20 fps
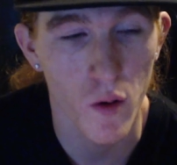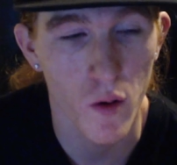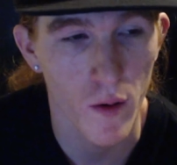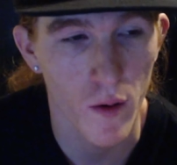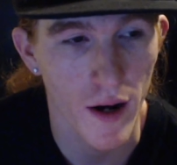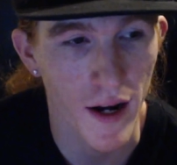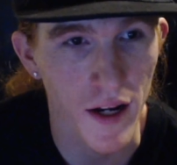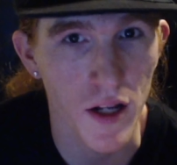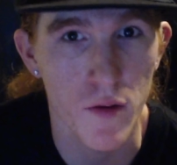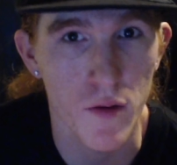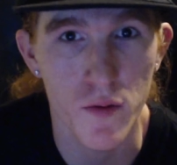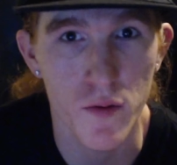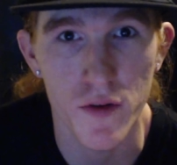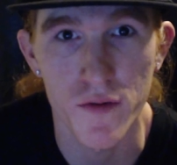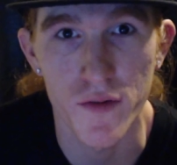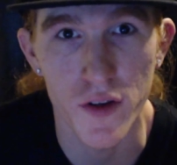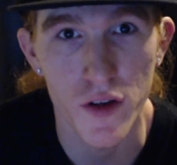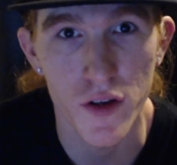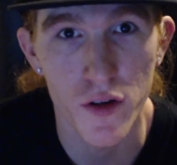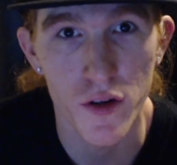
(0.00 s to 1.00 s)
or any
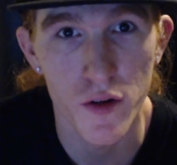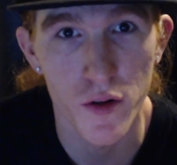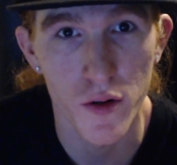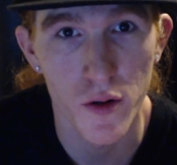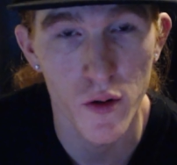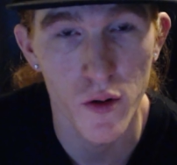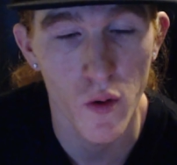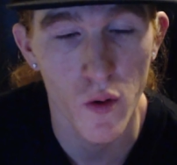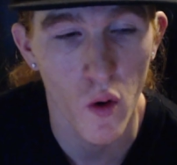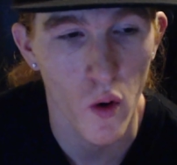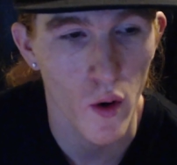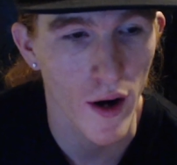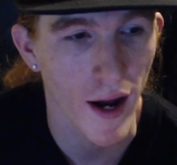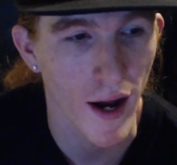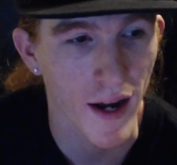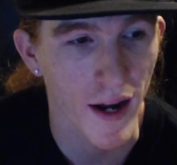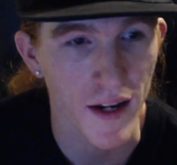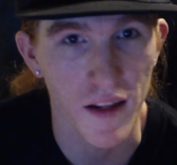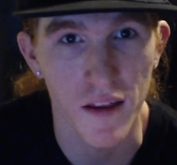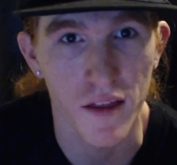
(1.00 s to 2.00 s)
review or
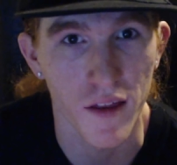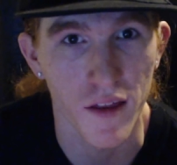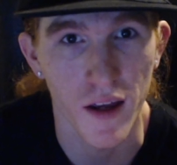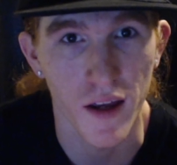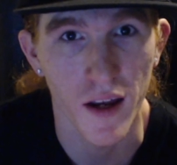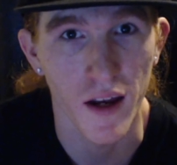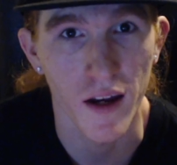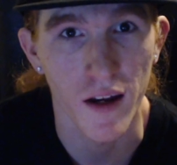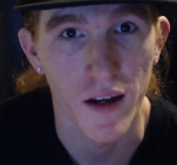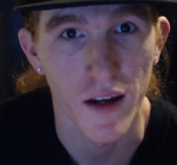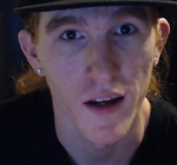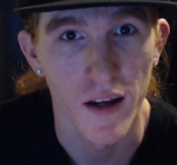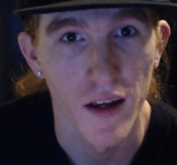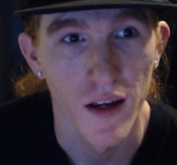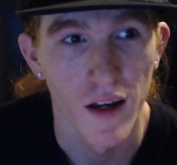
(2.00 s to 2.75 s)
anything